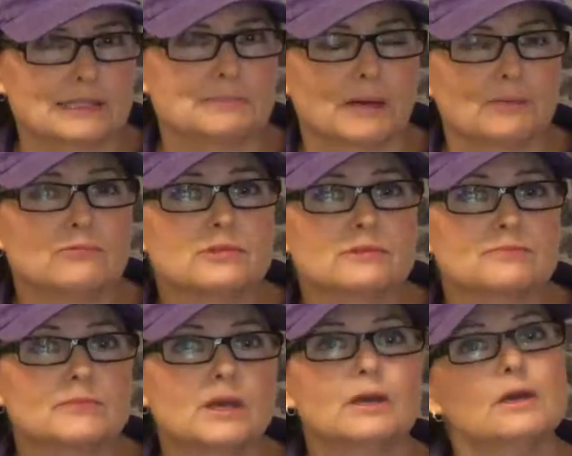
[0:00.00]
6 months.
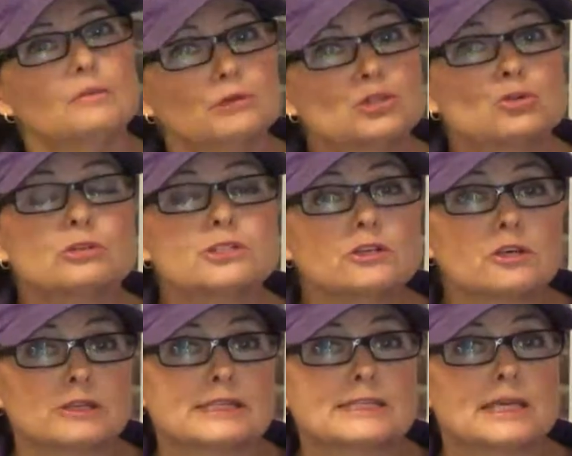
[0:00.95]
But you're also
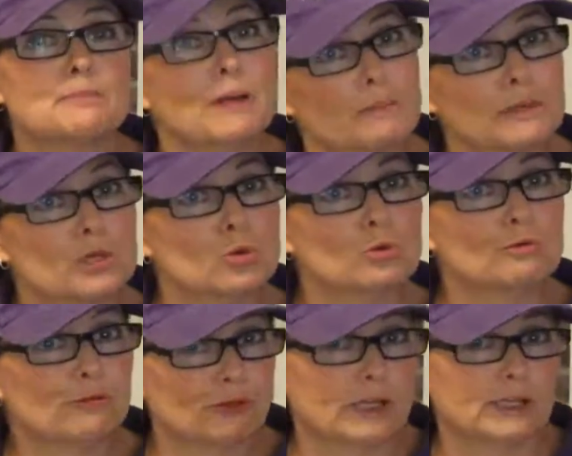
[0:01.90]
going to see a puppy
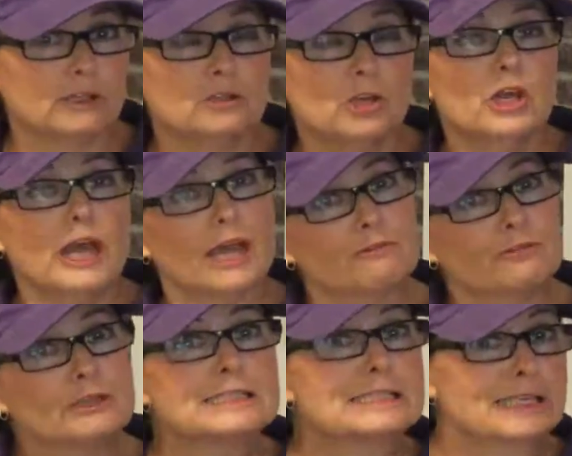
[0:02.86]
called Flynn, and
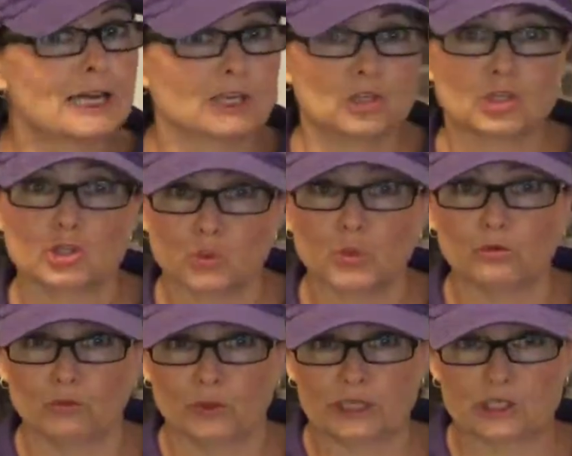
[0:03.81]
Flynn started at
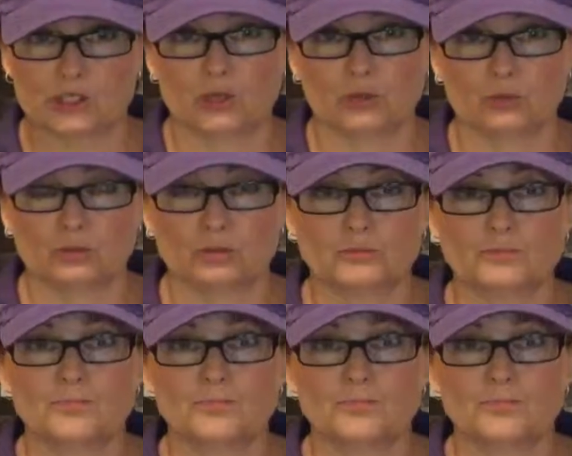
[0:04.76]
12 weeks old.